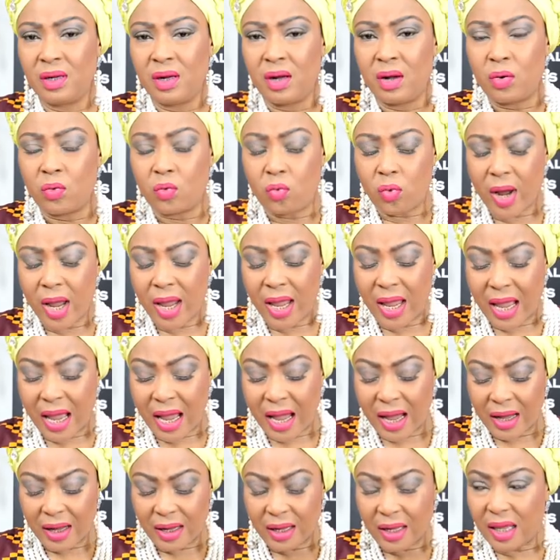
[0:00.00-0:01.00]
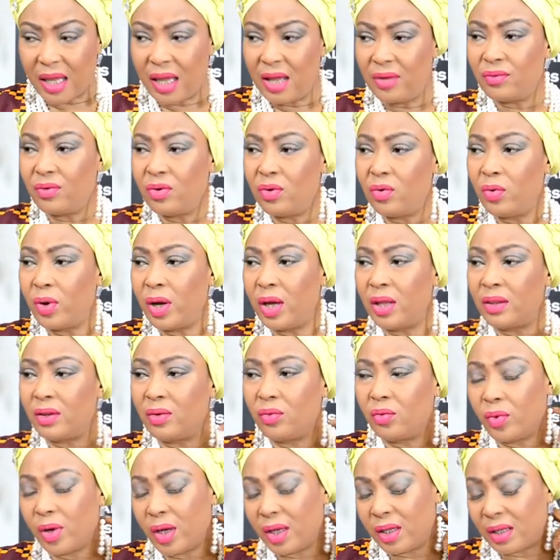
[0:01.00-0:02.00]
Where even with
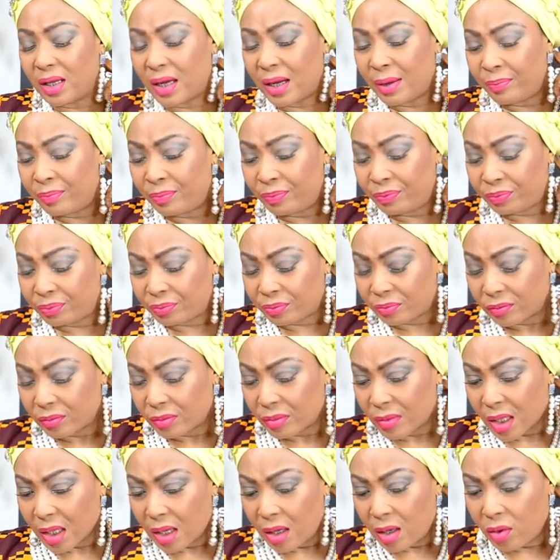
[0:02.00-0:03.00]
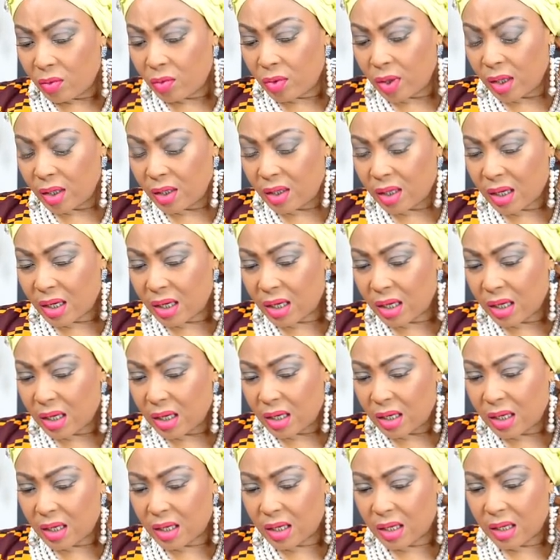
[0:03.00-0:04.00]
with um with uh,
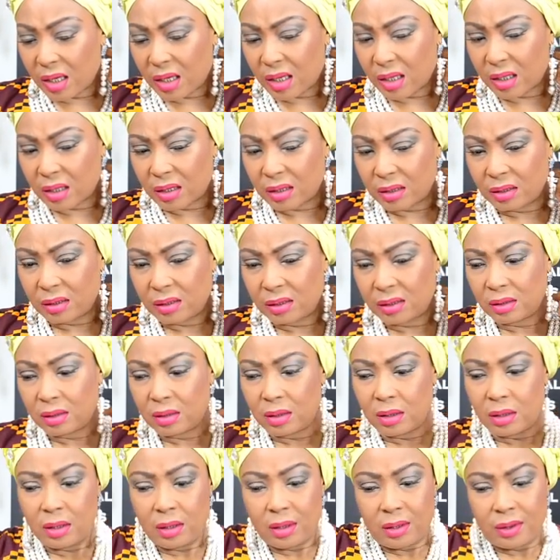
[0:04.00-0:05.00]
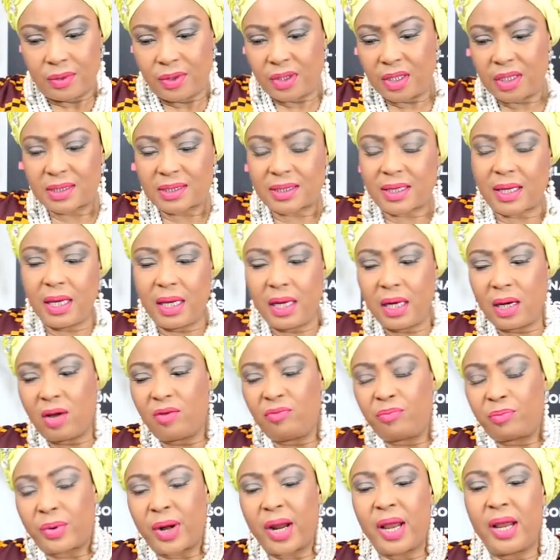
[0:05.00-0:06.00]
uh, the skill
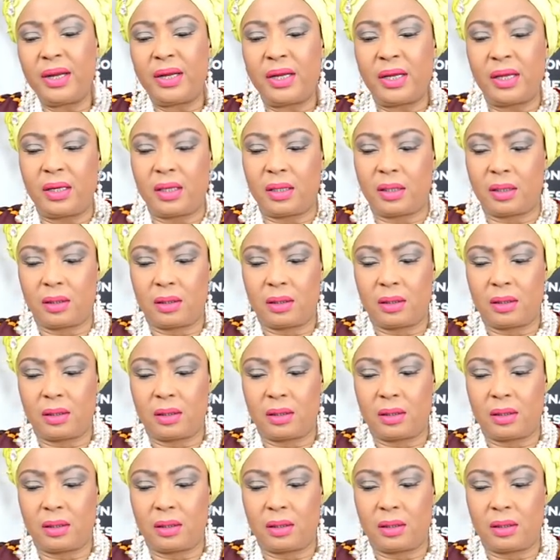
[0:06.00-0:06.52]
of braiding,